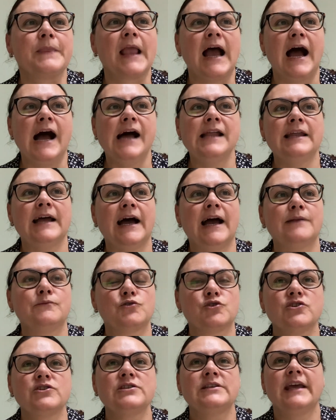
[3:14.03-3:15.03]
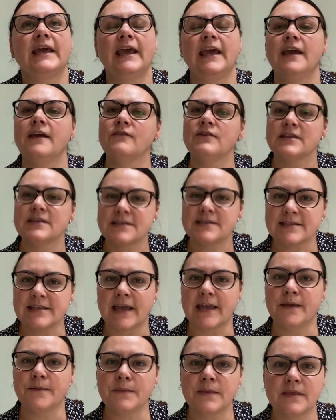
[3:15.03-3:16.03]
And I'm just hearing the
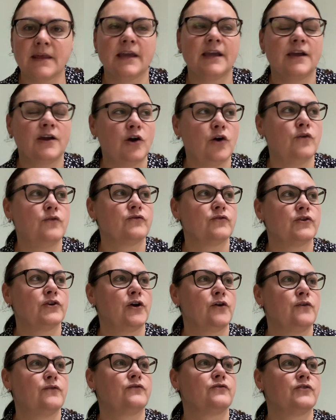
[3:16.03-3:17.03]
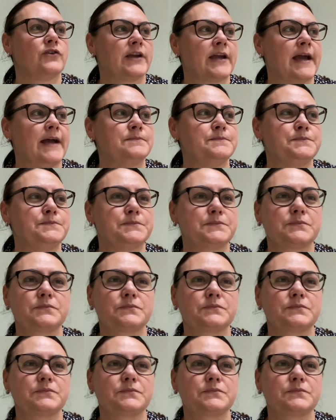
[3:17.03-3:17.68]
same thing over and over again.